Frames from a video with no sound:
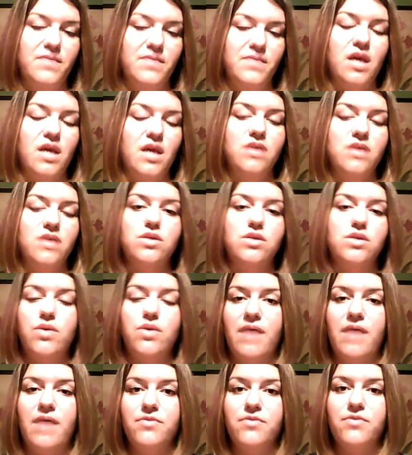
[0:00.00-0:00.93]
So you
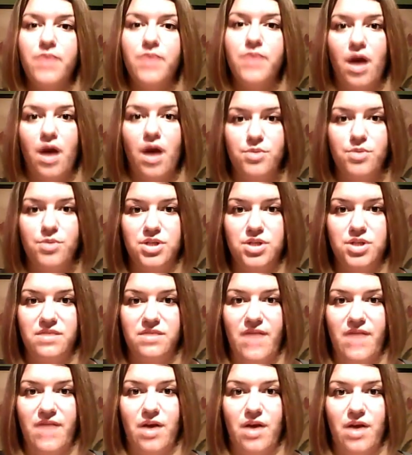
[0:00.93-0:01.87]
have 3 options of
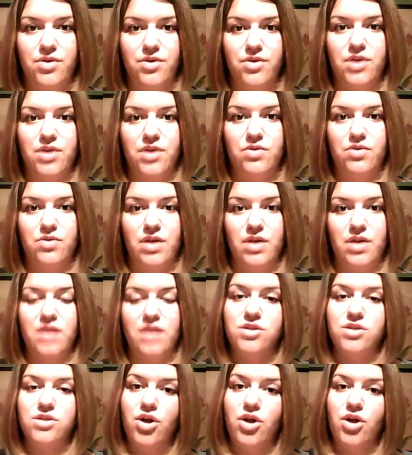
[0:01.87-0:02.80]
how you can
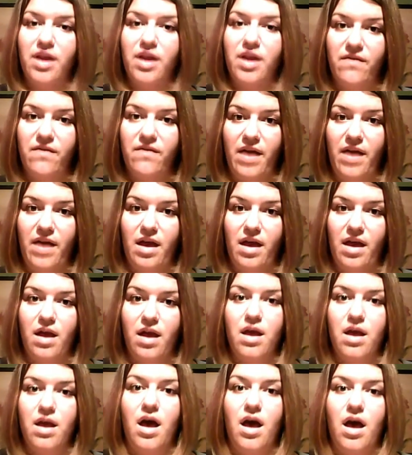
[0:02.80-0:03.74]
start giving
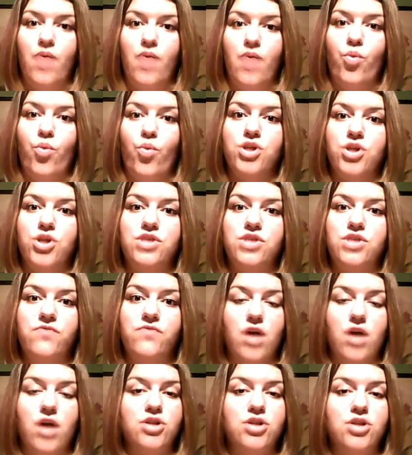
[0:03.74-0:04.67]
once you've
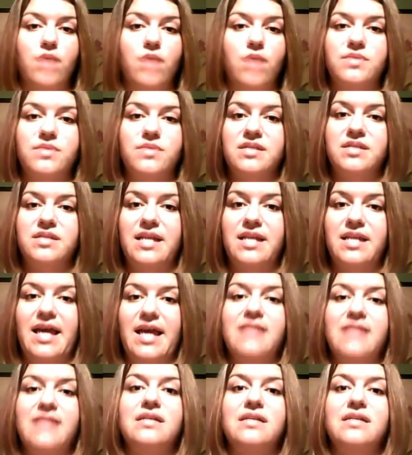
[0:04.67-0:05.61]
locked arms and said,
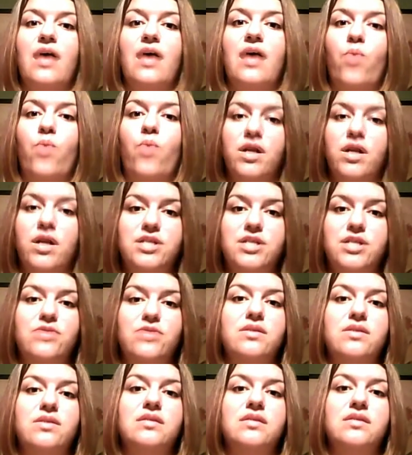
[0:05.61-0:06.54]
yes, I want to do
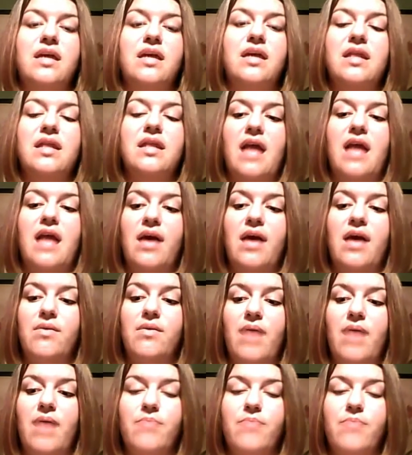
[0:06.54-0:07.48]
this, and
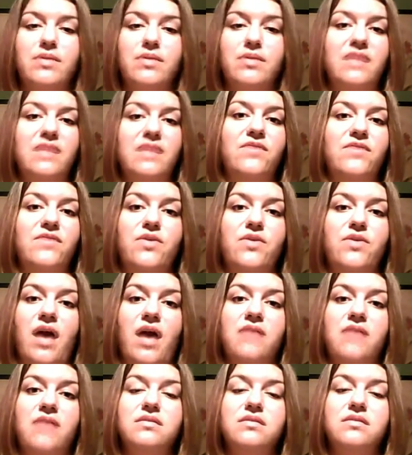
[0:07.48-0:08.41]
I believe in you
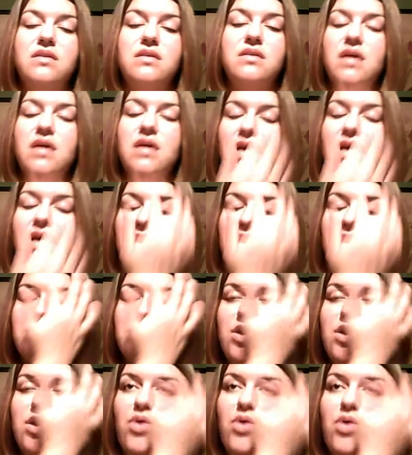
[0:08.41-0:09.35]
guys.
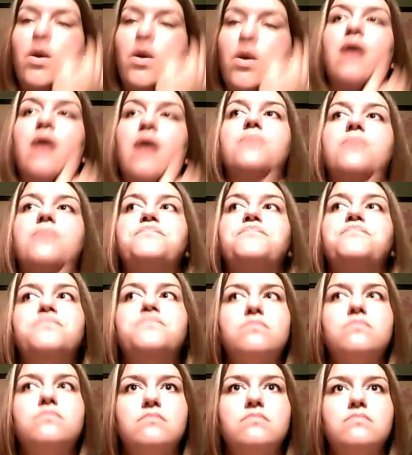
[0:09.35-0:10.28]
So I
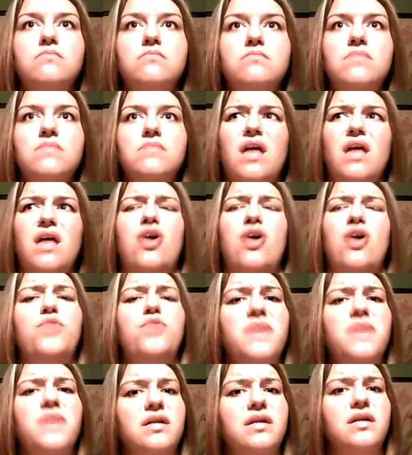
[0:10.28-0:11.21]
hope
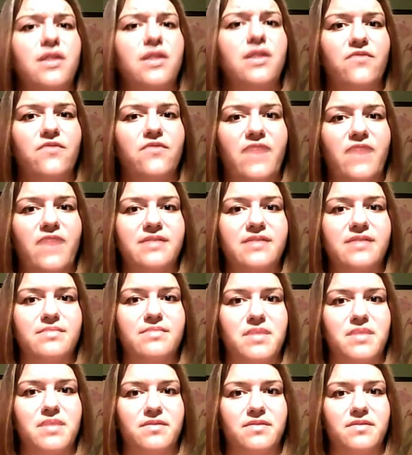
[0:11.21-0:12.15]
that clarifies the
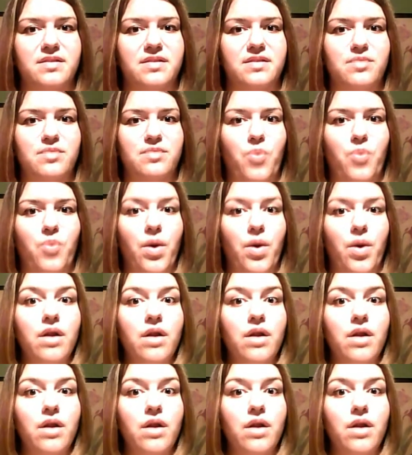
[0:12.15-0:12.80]
monthly support.